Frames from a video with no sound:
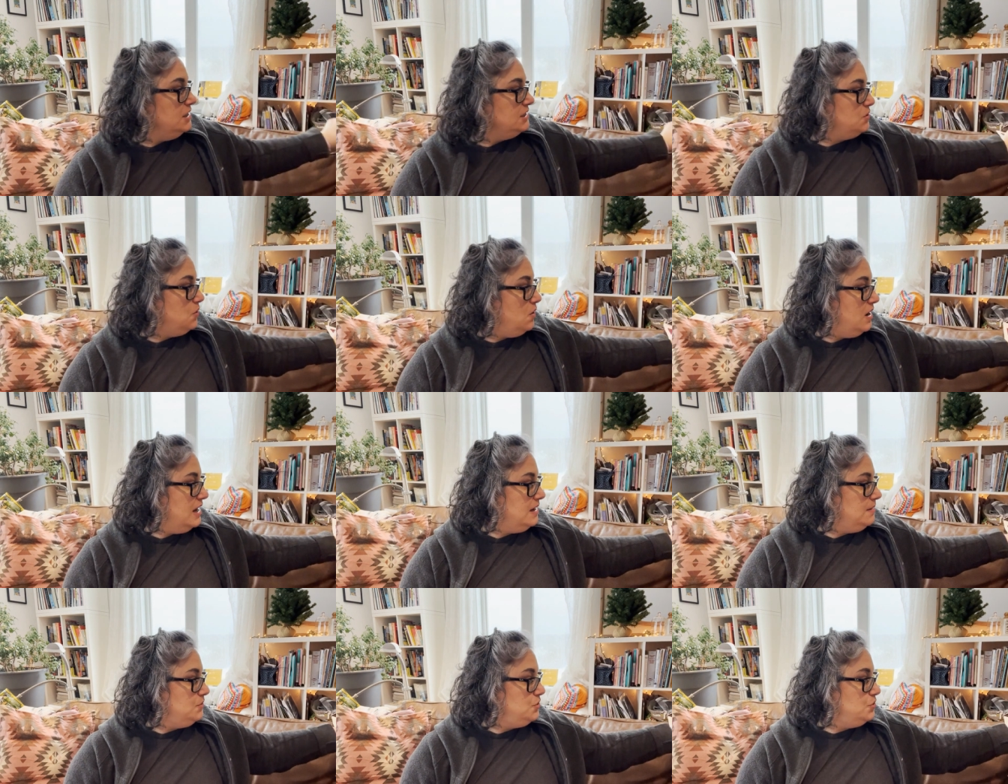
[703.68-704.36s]
So
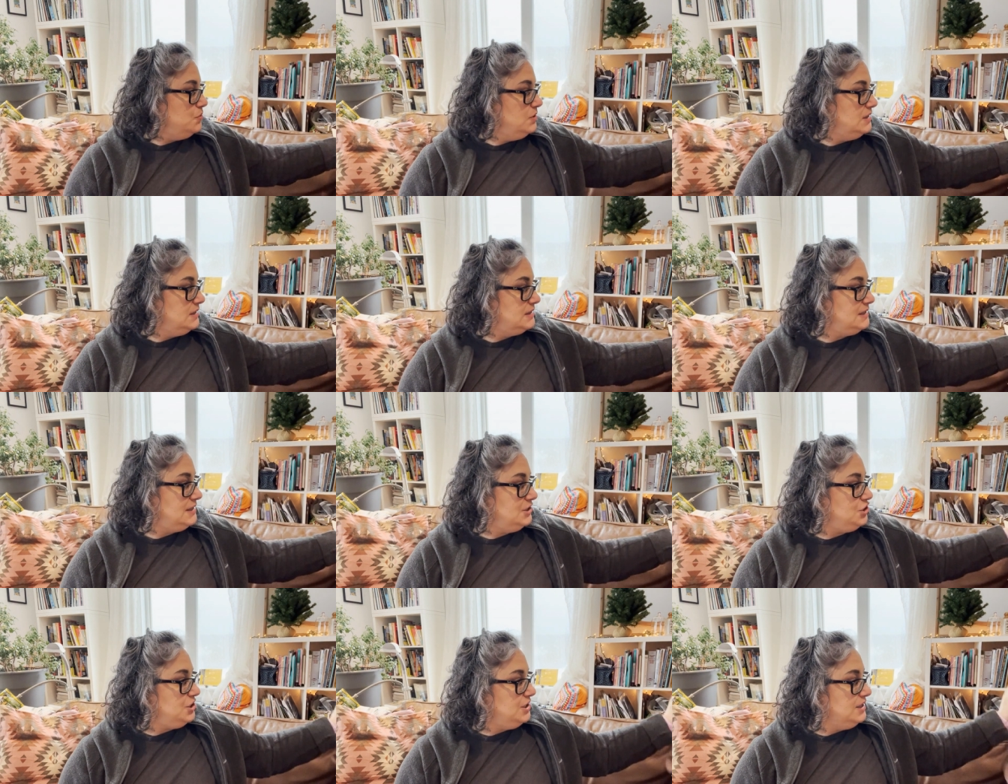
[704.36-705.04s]
I am doing
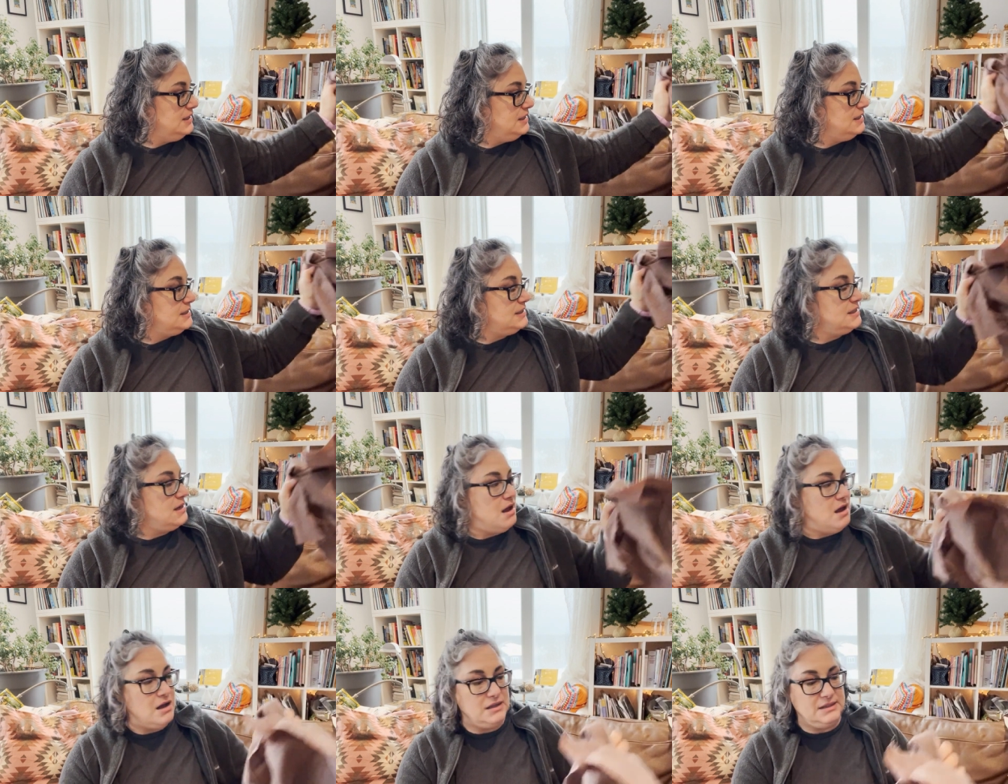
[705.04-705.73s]
stitching this
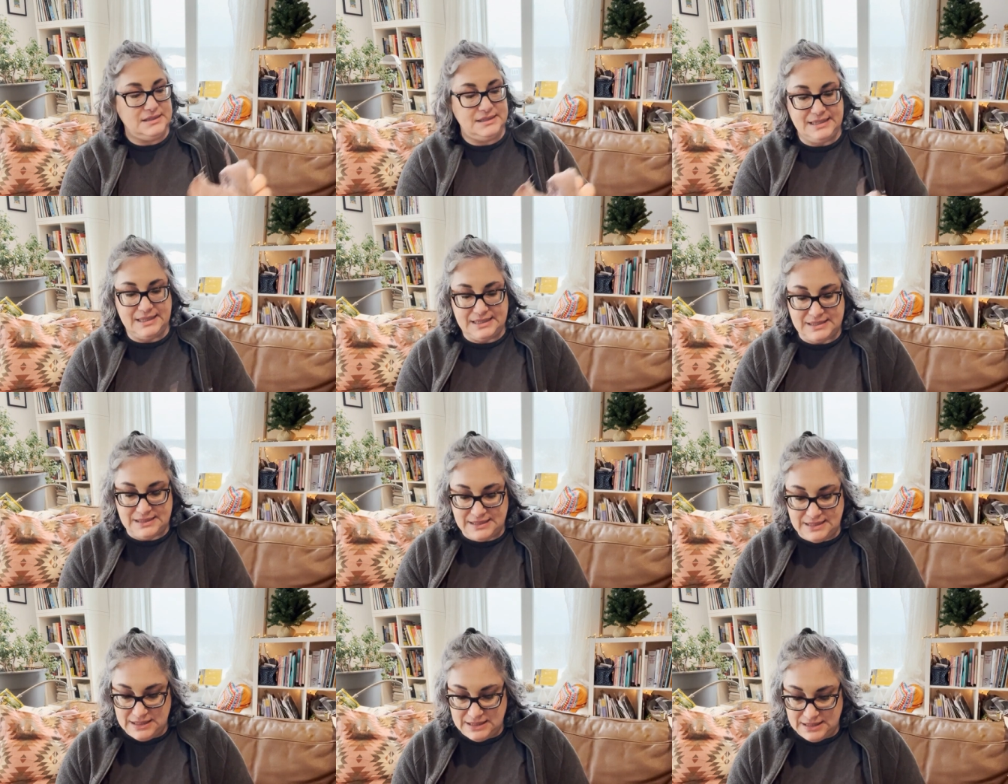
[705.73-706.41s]
on
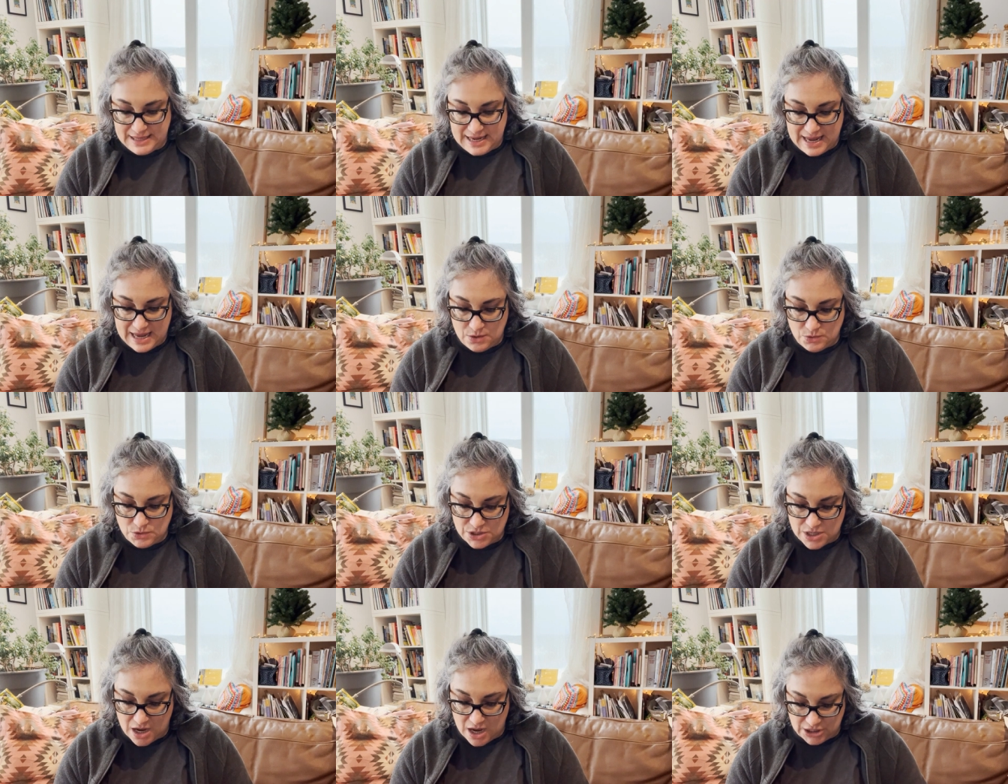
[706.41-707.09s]
16
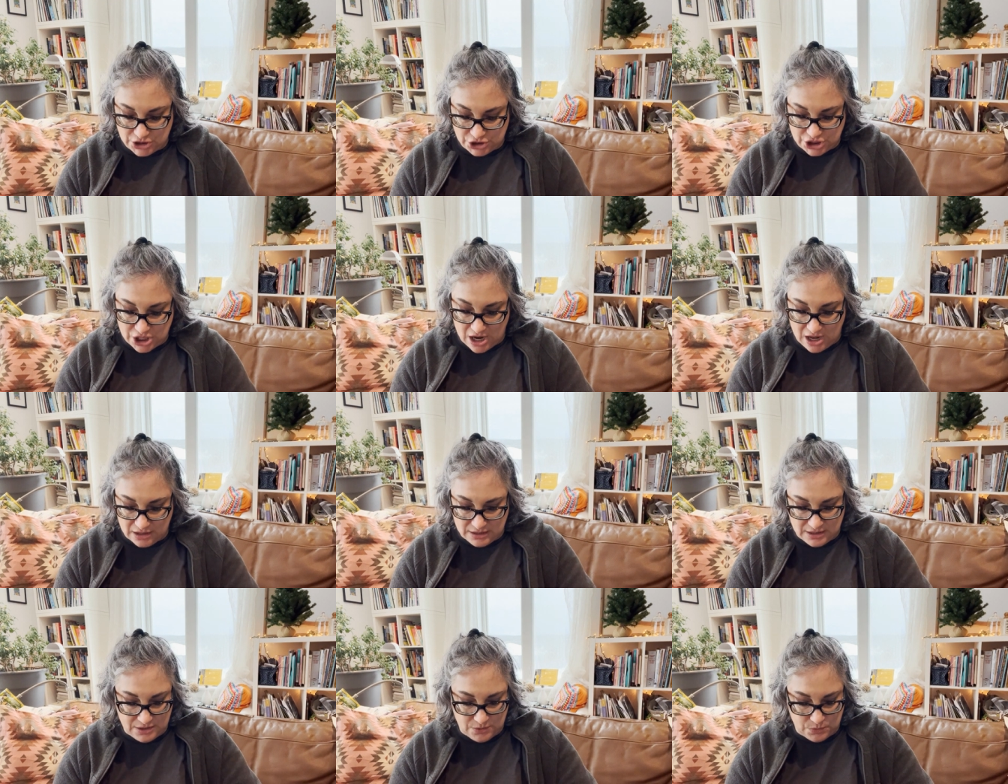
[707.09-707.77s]
count hot
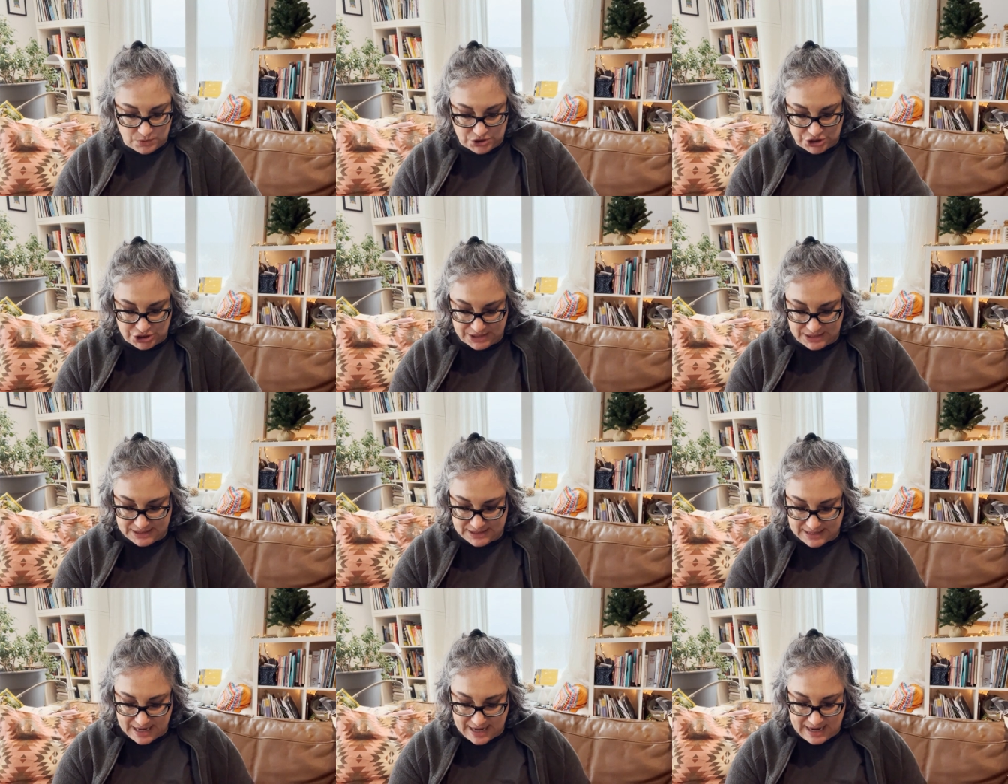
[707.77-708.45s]
chocolate, which
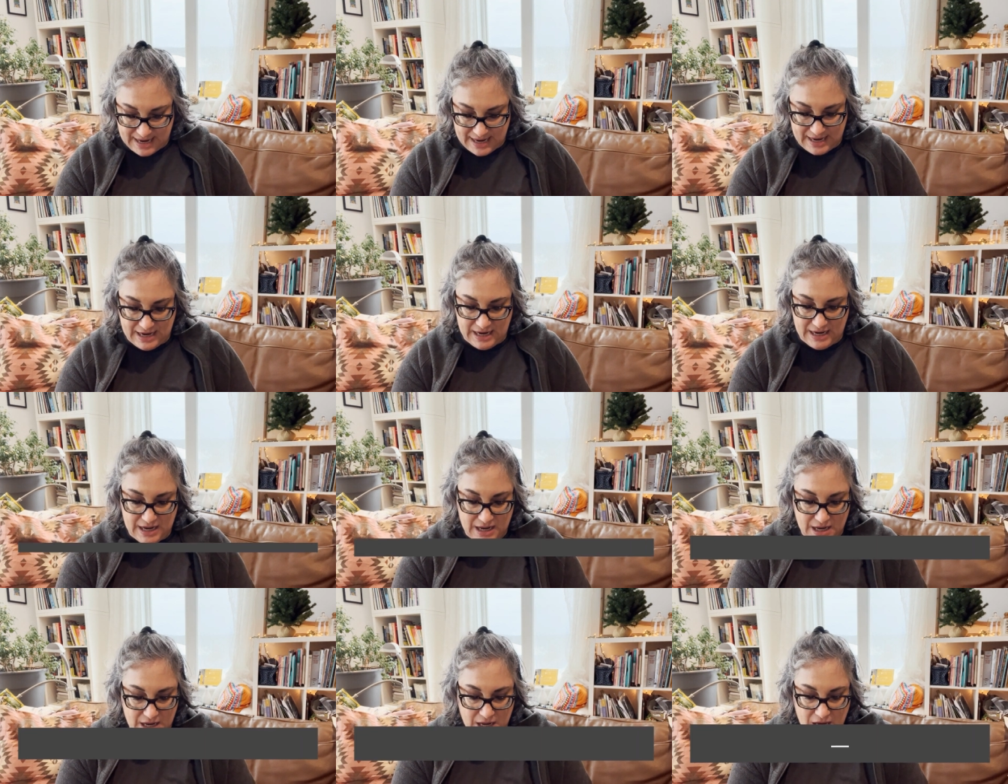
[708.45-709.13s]
is
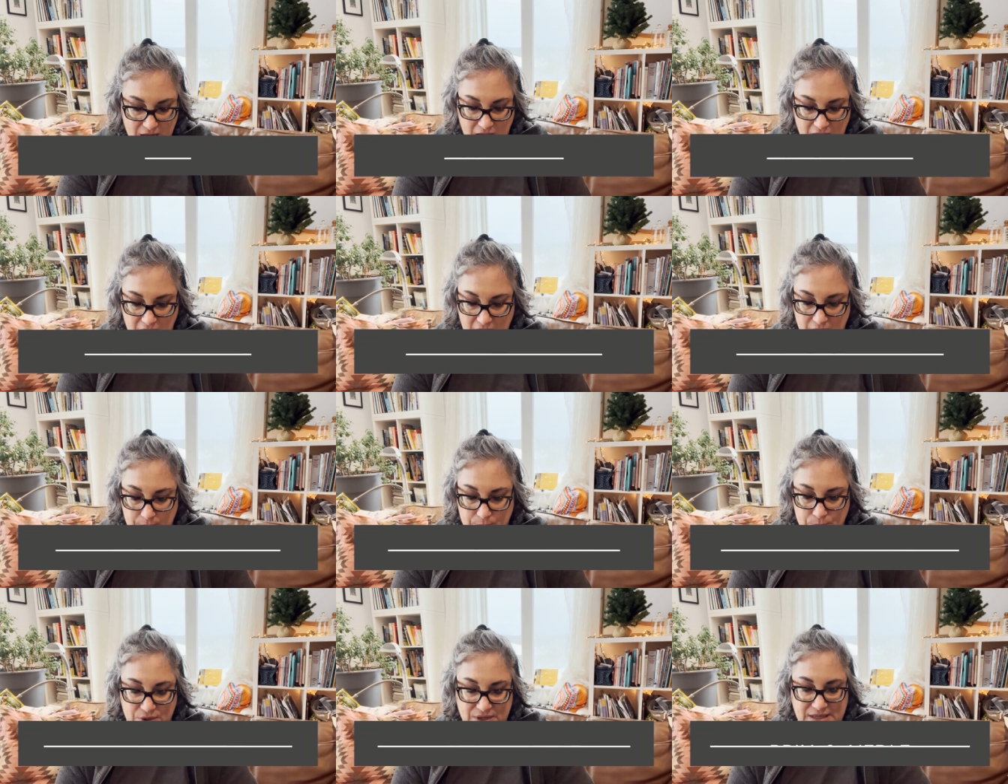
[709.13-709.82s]
a
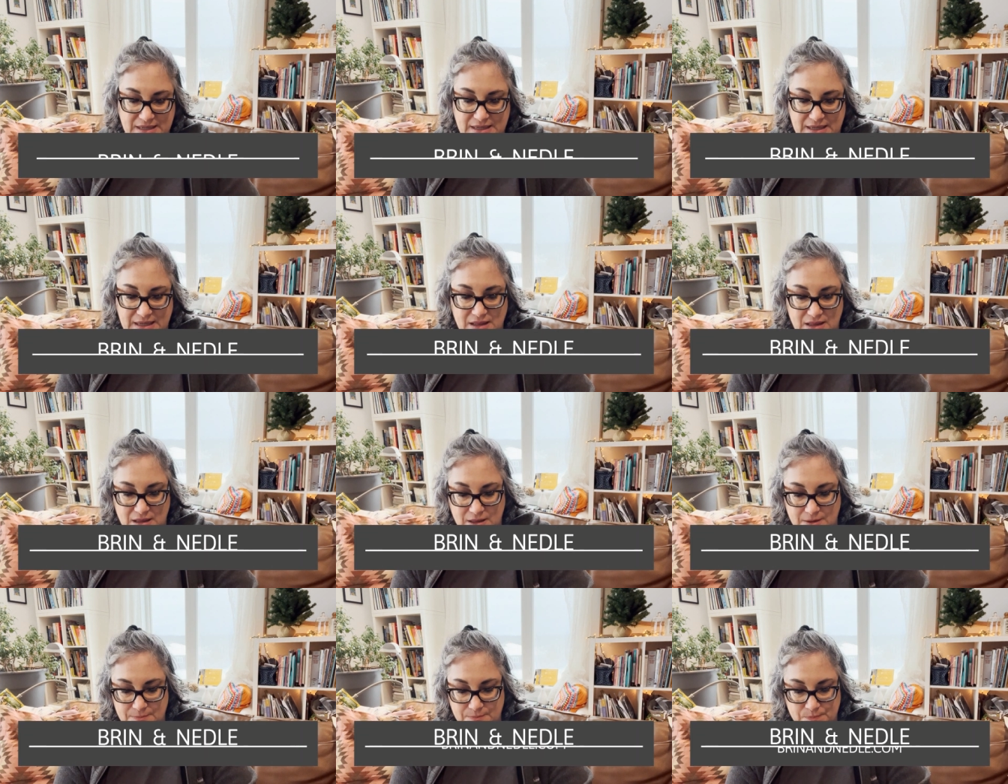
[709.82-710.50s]
uh, Brenna
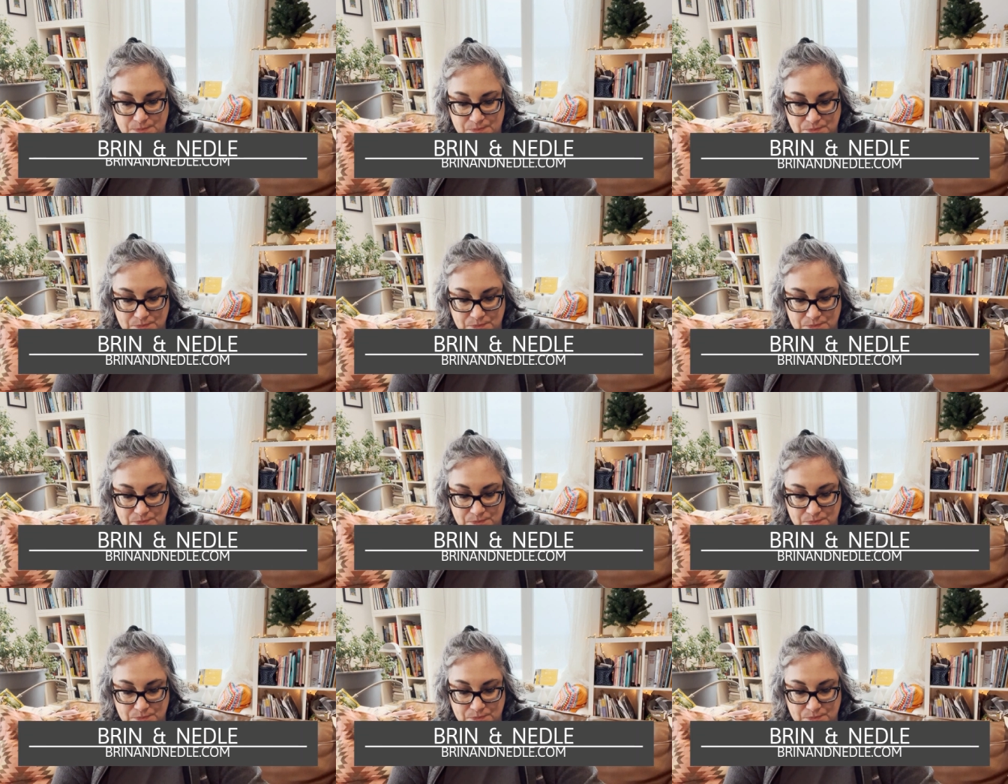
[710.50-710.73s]
needle.